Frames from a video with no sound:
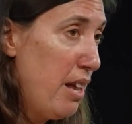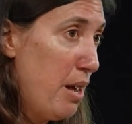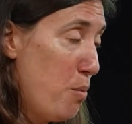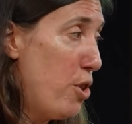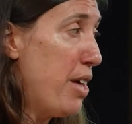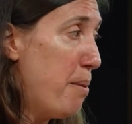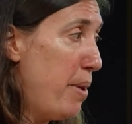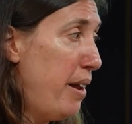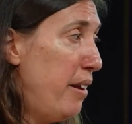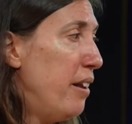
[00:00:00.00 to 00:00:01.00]
And what that
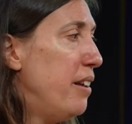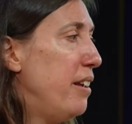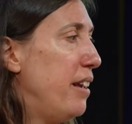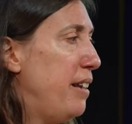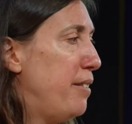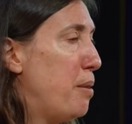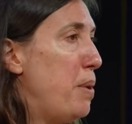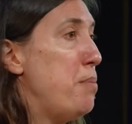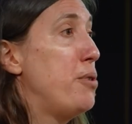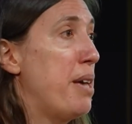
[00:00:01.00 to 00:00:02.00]
meant is that
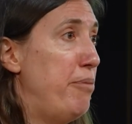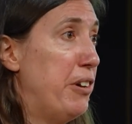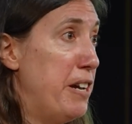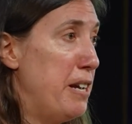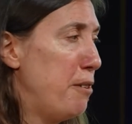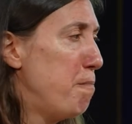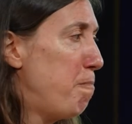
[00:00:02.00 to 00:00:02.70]
people kept dying.